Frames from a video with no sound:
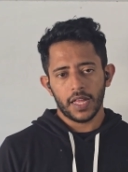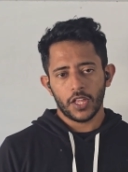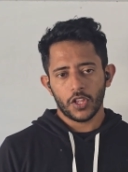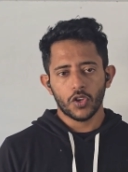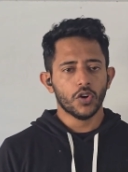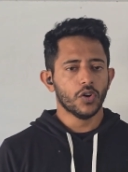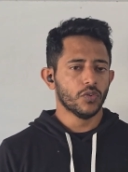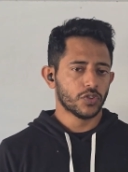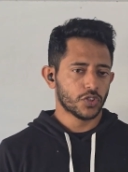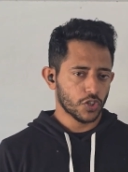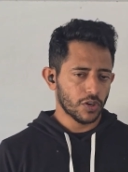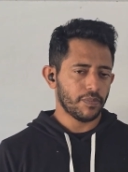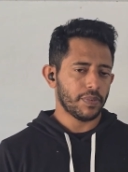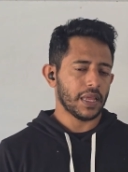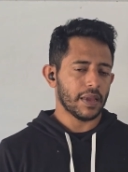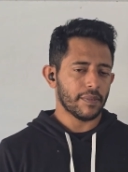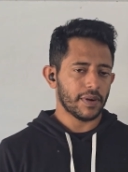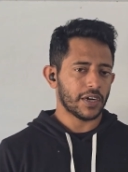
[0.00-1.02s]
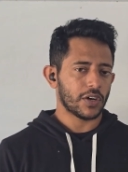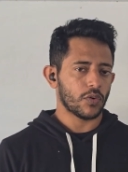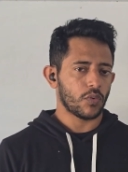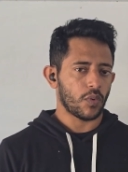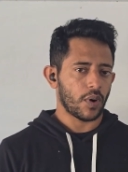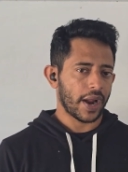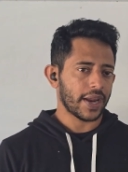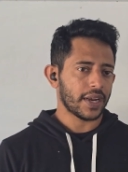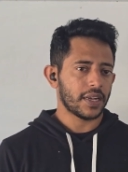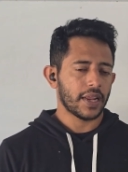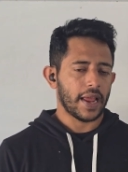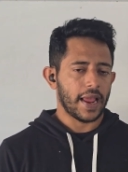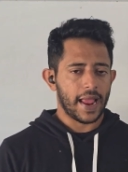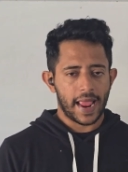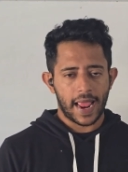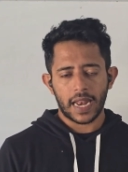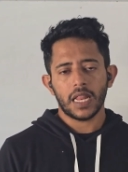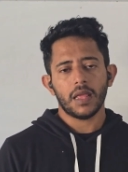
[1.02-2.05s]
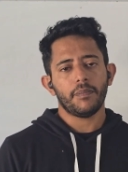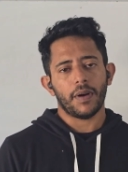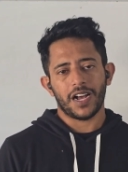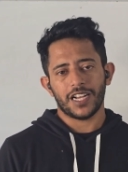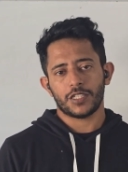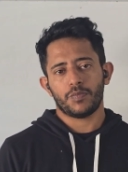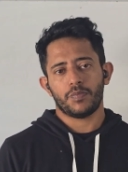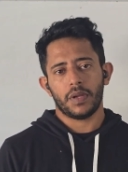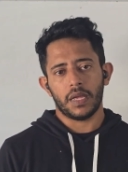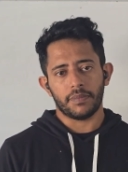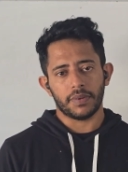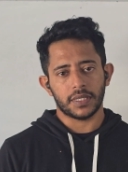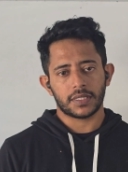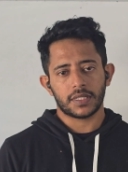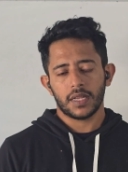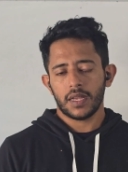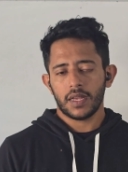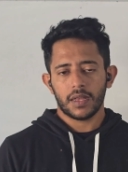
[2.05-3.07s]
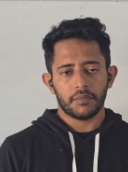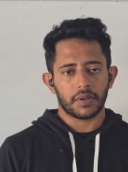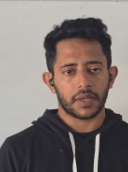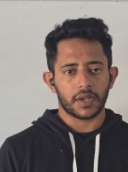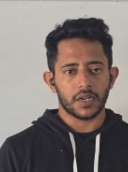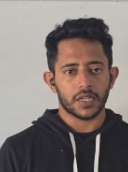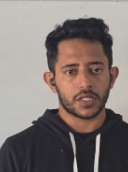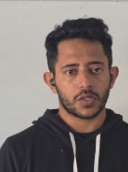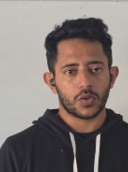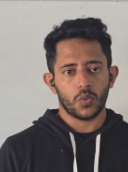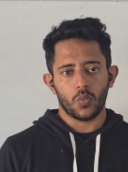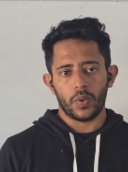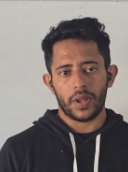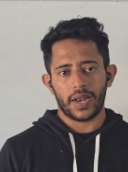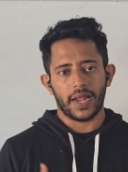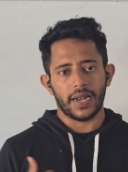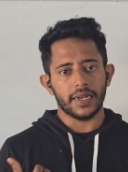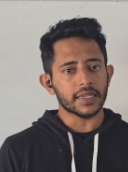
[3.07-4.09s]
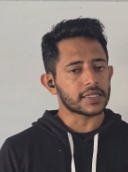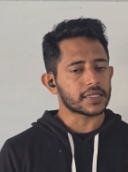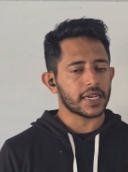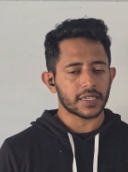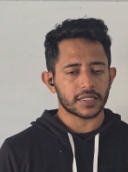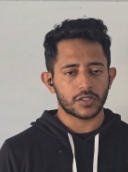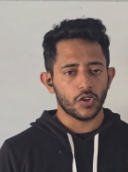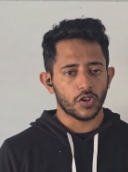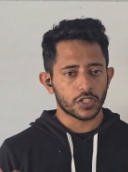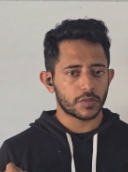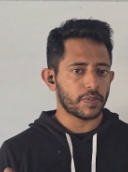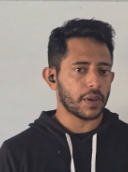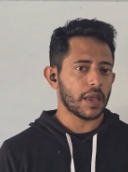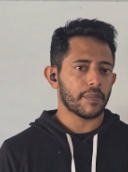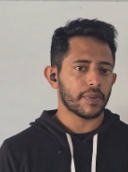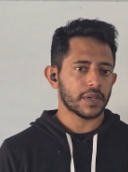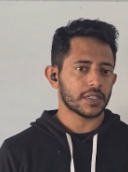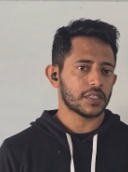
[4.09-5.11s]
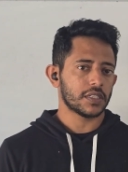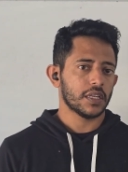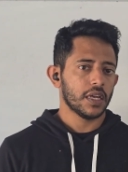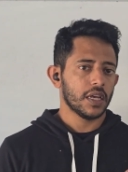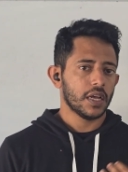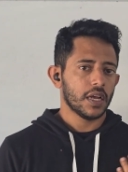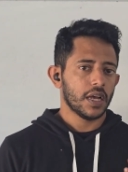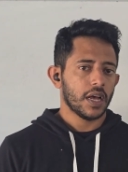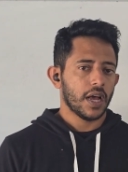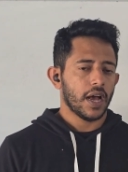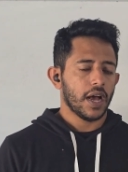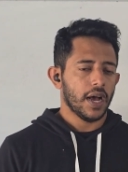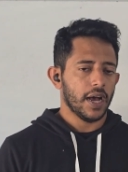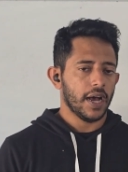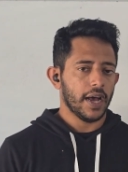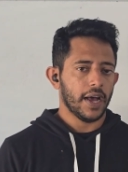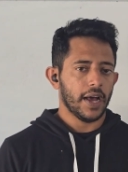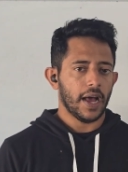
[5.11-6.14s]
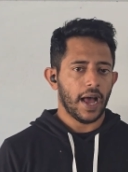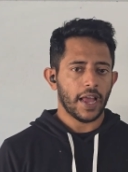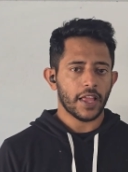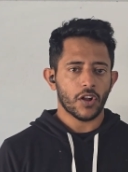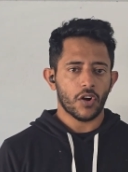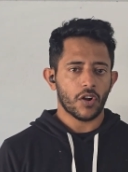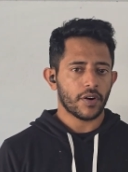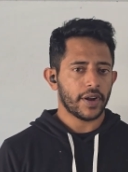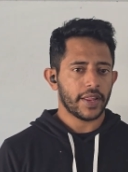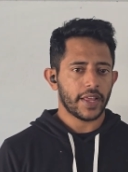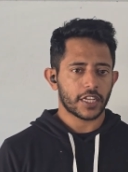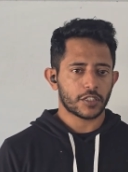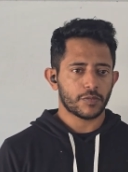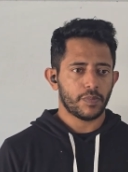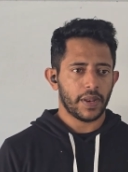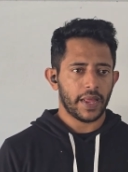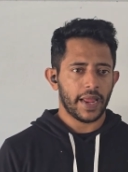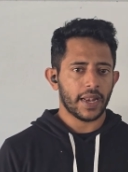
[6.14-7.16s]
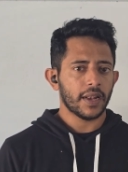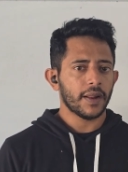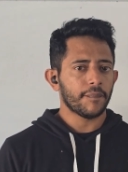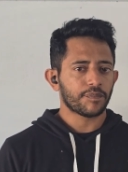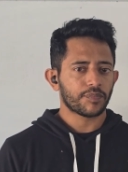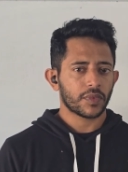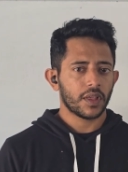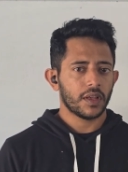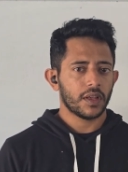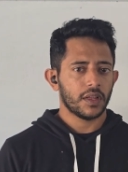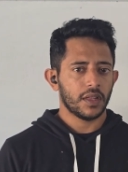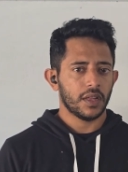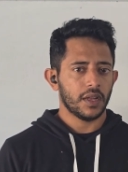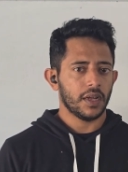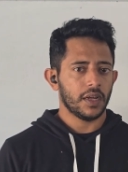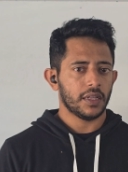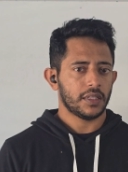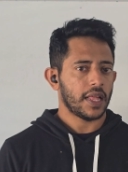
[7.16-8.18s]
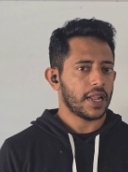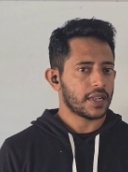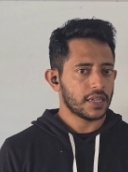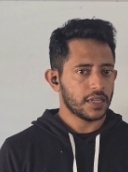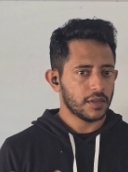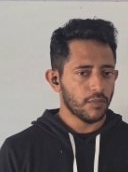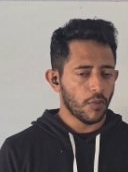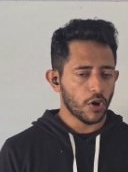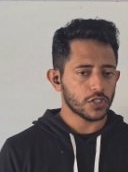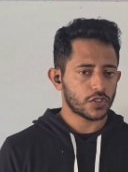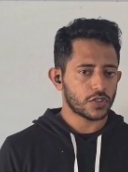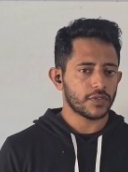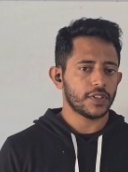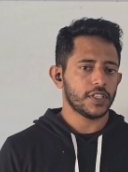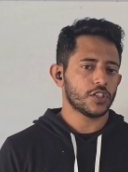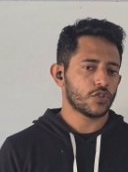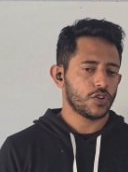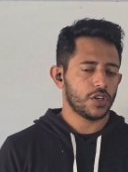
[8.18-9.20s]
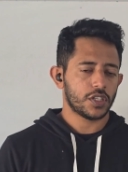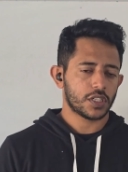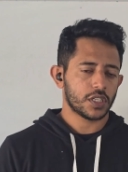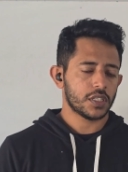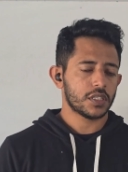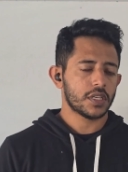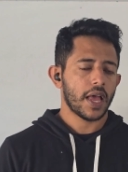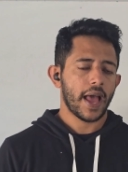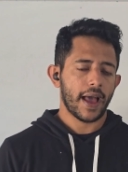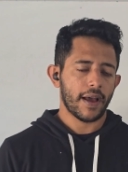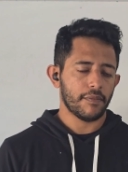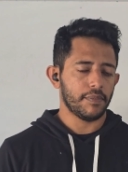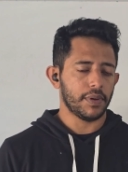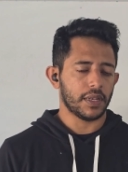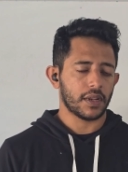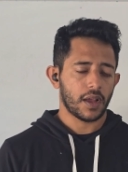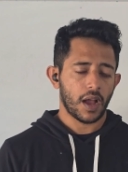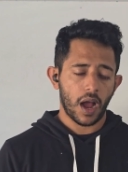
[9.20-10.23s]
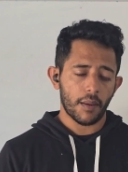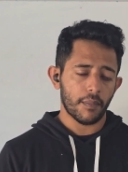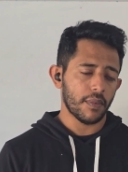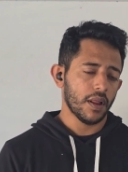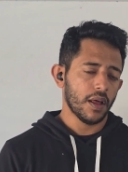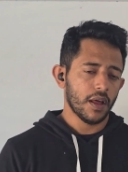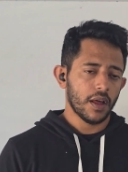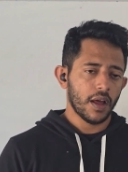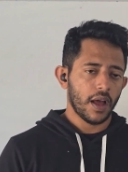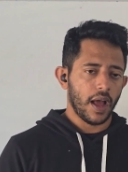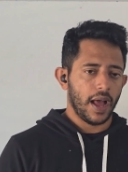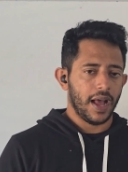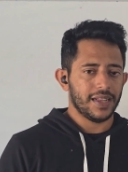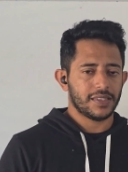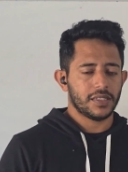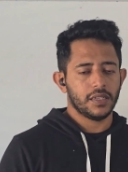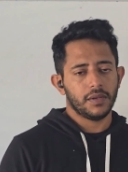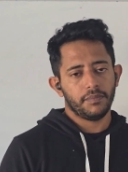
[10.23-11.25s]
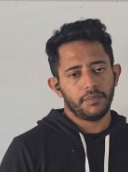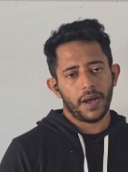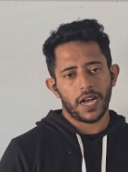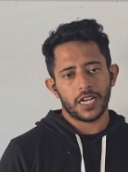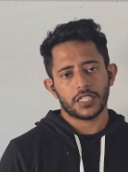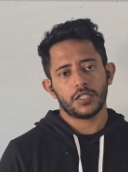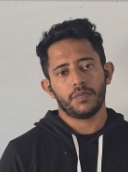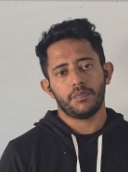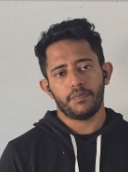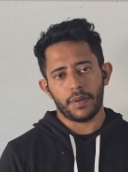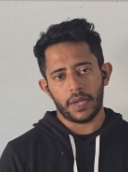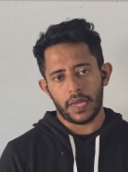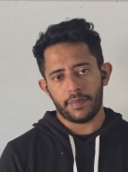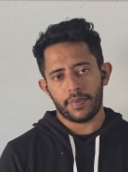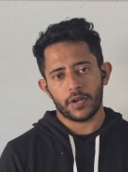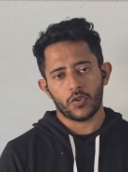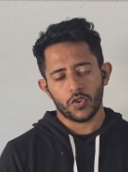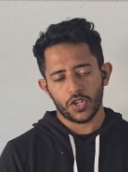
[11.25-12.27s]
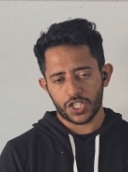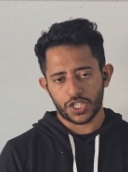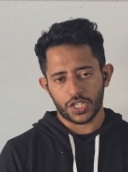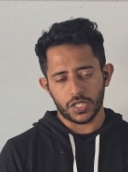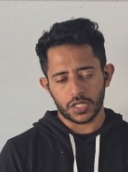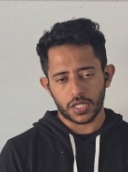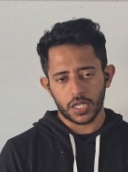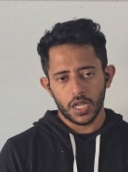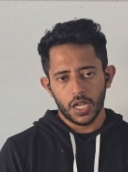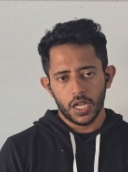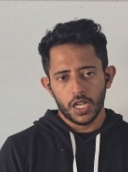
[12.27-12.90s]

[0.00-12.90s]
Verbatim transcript: you should be able to write any past papers because when I discuss those papers, uh, I already explained uh, that most of these questions have been come as a past paper questions.